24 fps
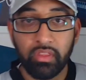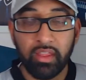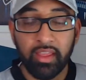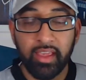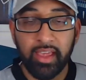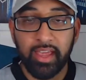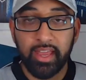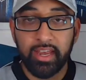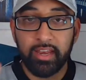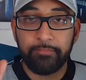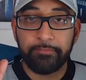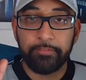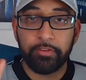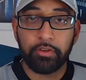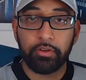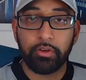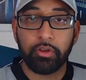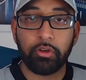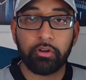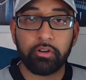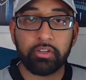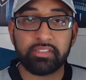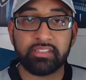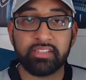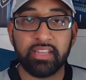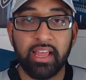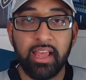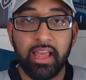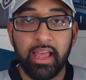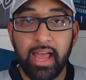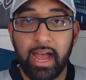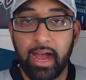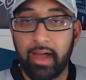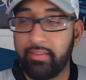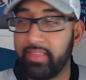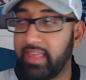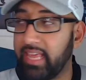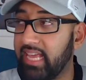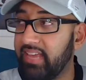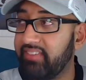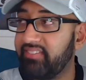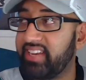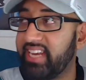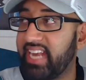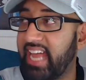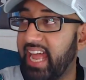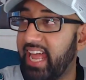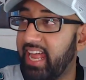And if you notice how they
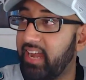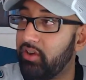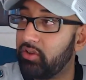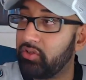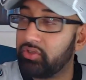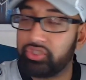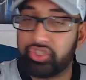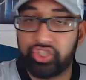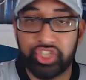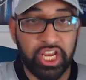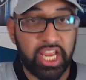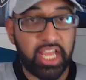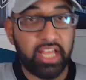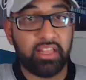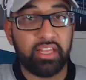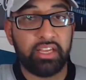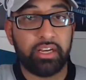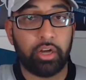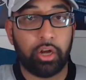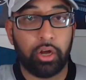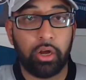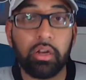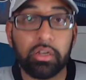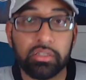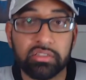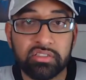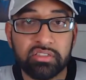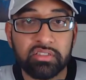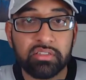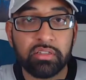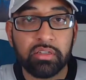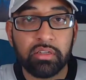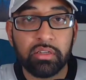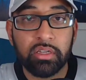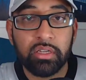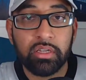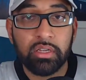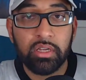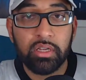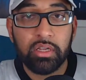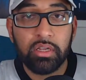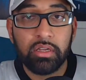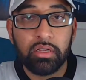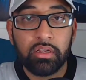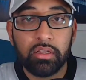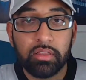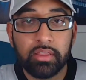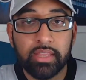even handled Jalen Hurts,
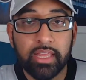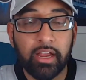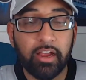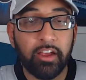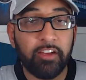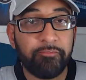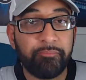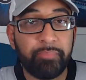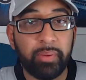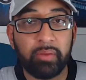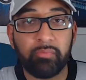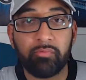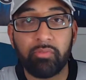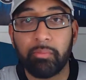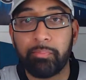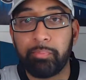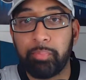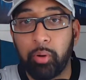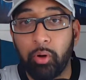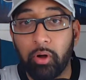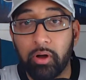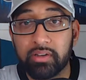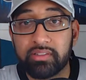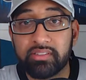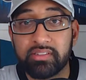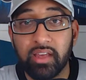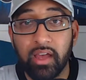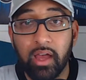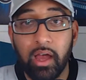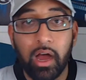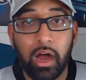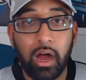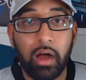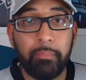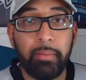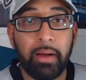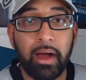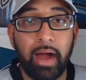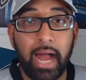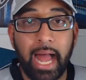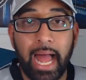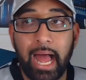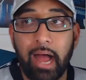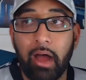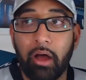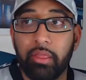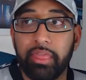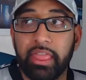there have been reports about
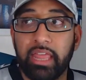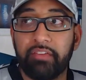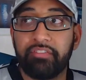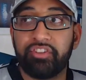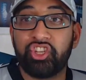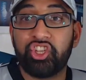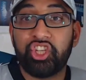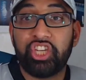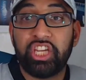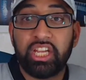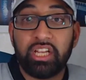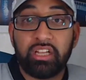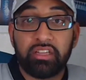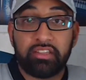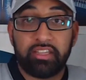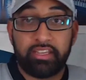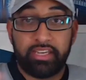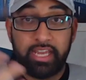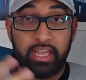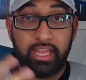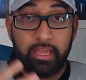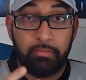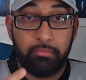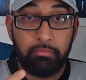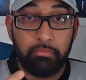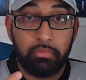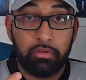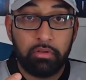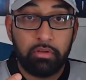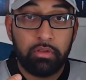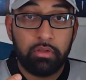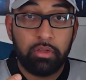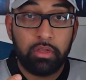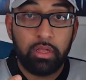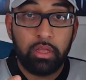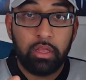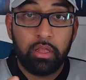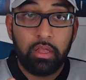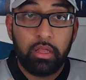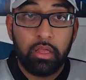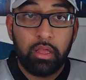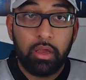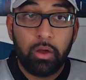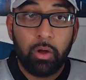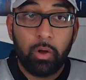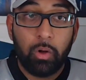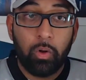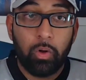how they've shielded him,
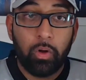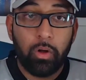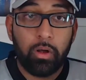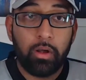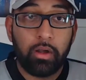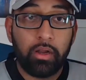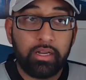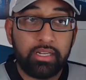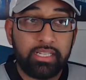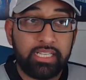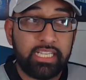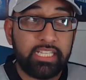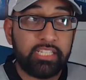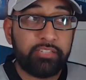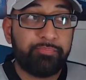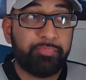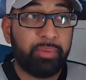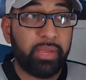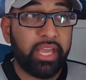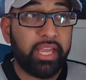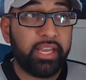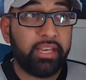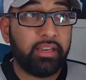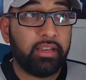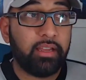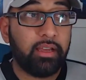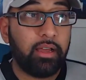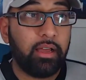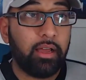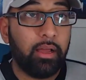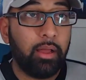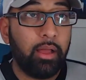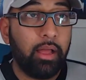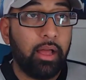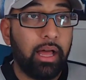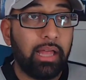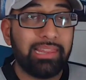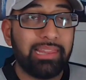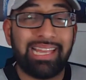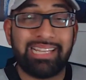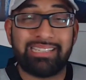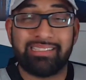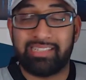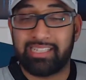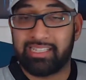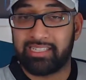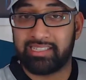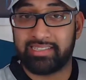or he's been
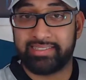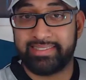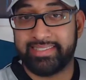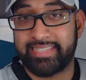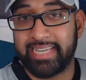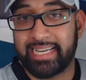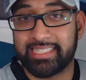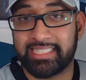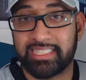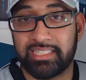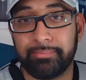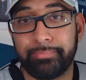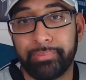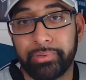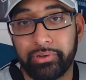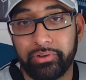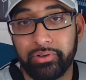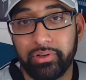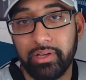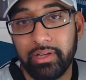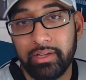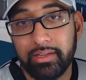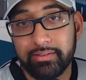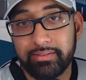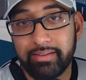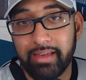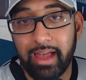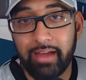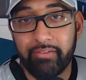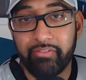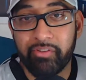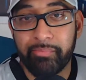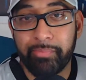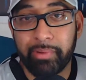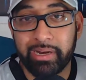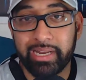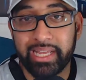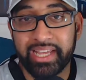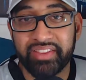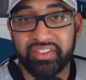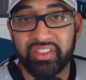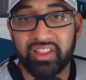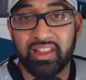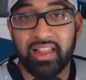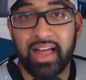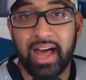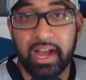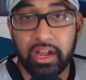less accessible to everybody in
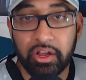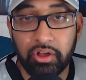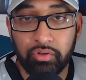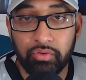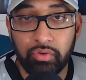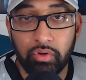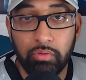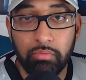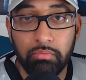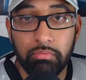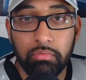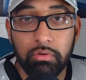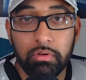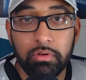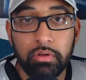the locker room.